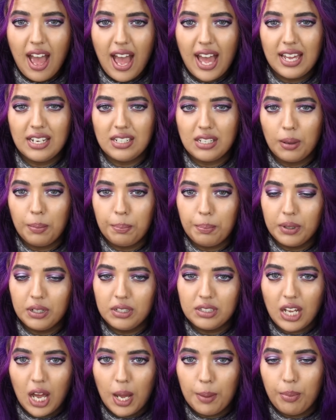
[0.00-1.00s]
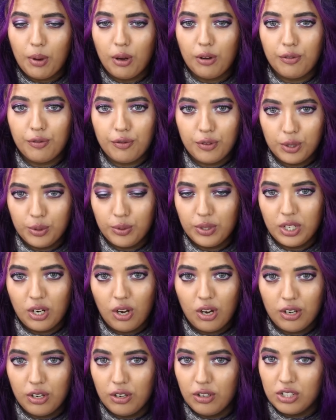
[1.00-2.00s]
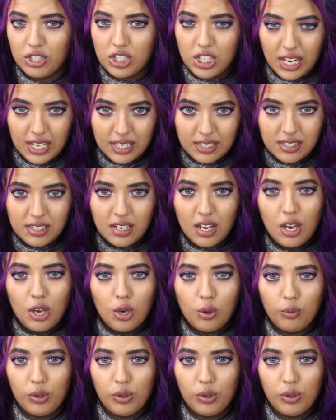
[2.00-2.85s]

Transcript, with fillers: and a buildup of fluid on her chest,